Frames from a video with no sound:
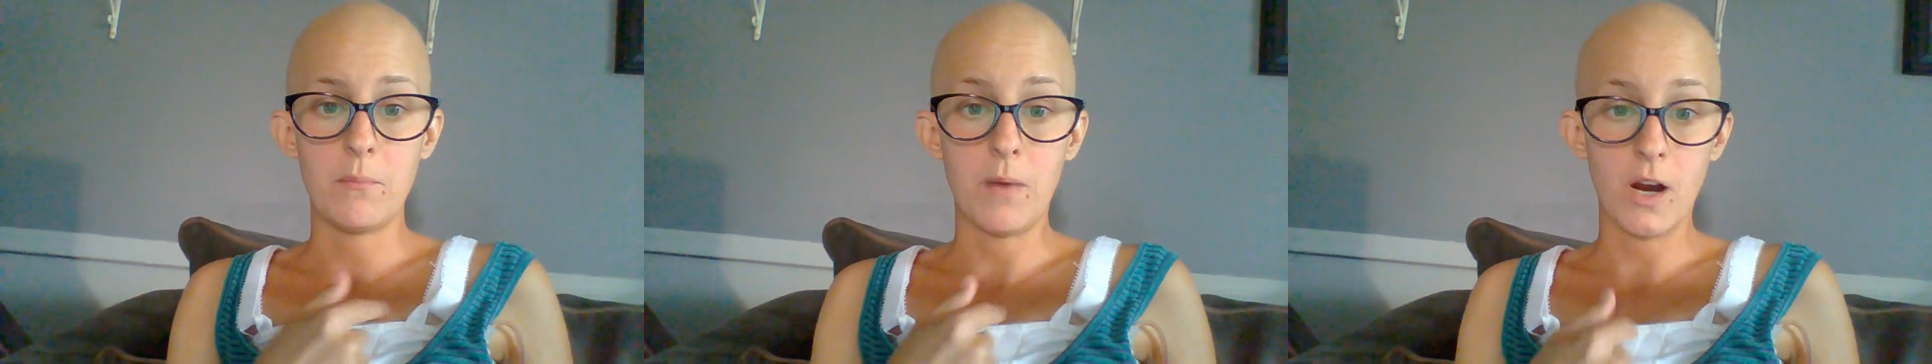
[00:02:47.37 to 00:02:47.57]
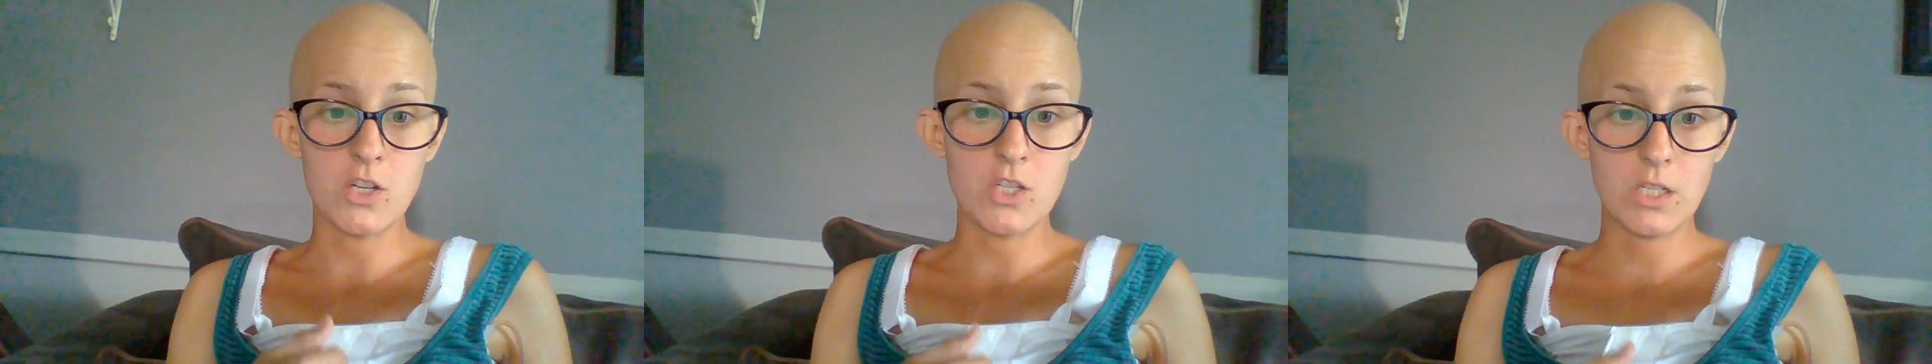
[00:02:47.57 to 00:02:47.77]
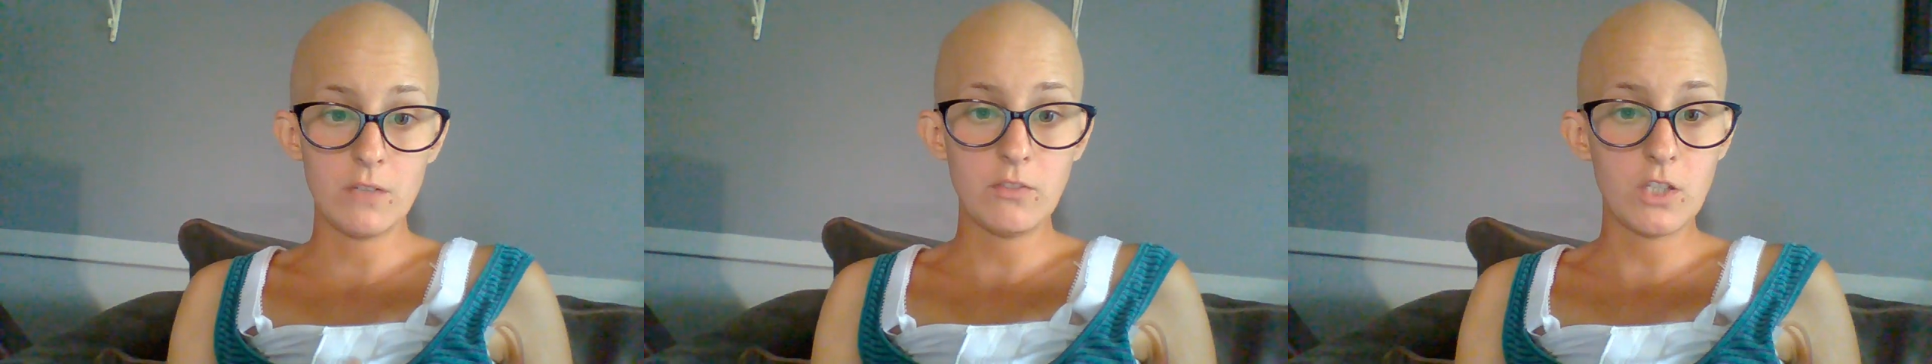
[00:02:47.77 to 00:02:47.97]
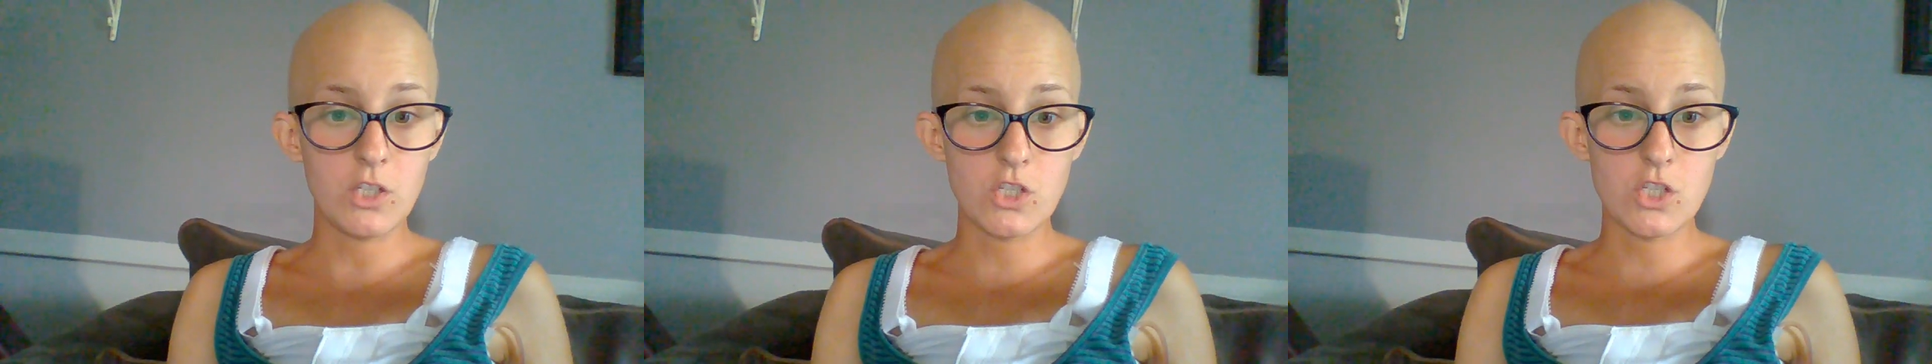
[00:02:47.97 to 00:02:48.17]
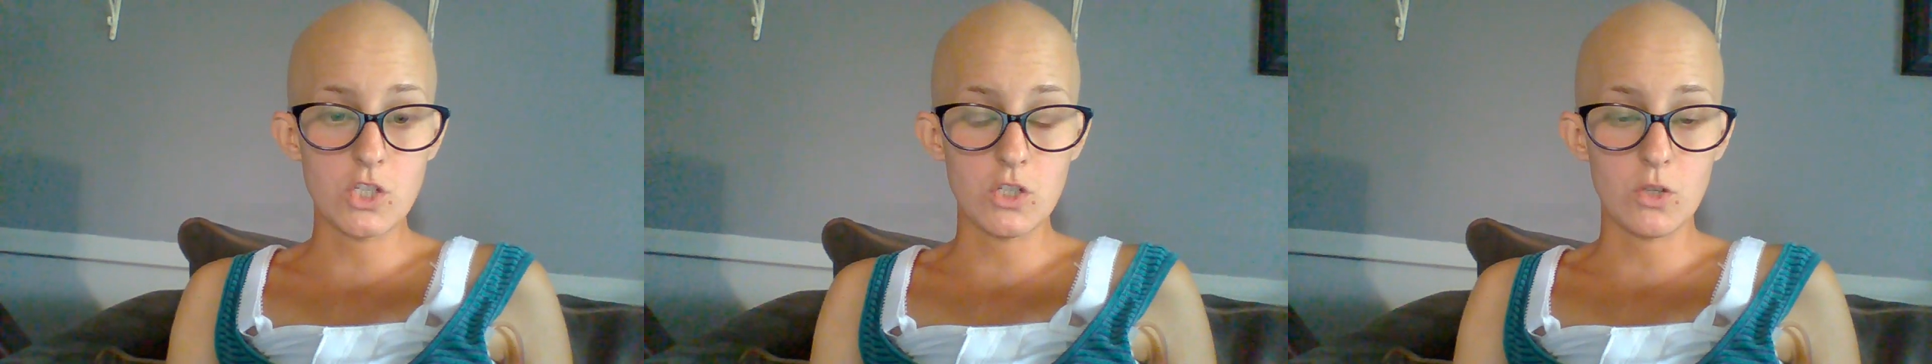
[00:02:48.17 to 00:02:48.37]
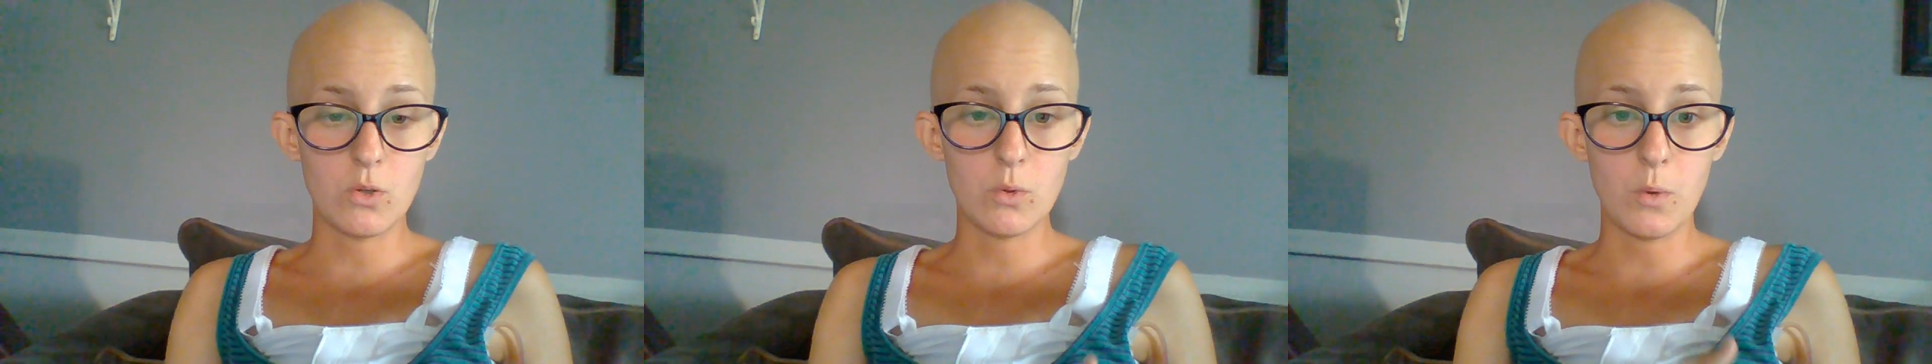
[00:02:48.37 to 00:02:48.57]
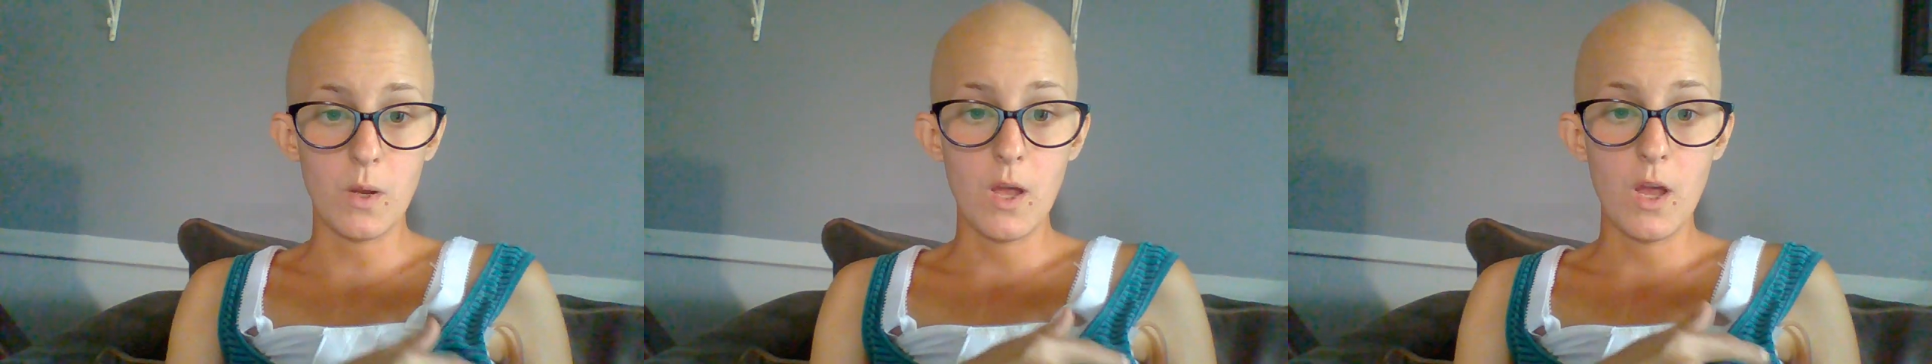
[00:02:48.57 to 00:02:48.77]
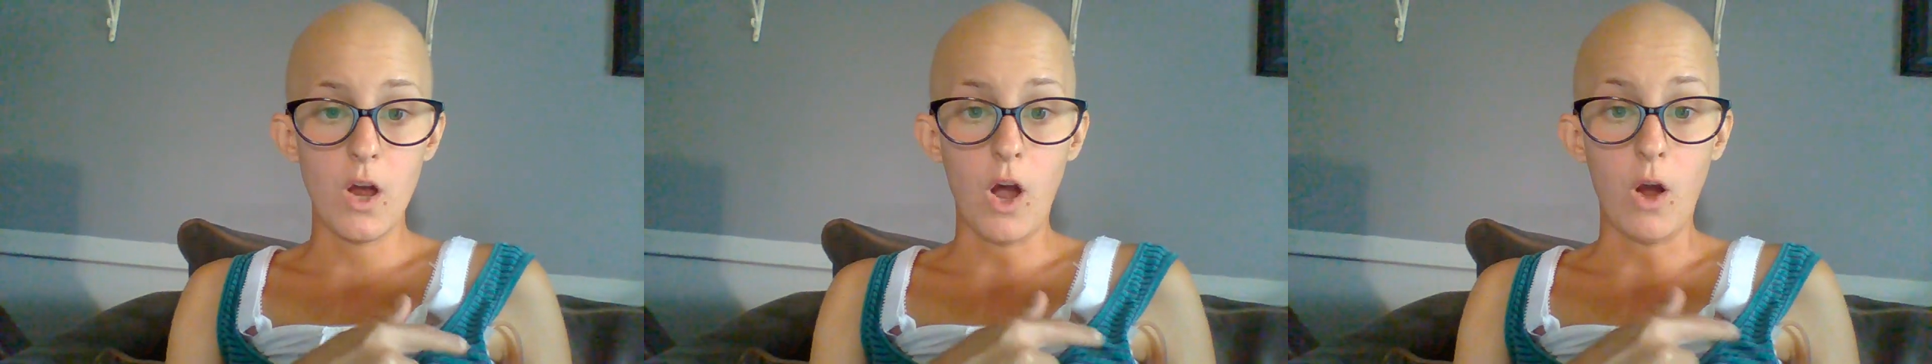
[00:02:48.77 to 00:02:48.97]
margin of tissue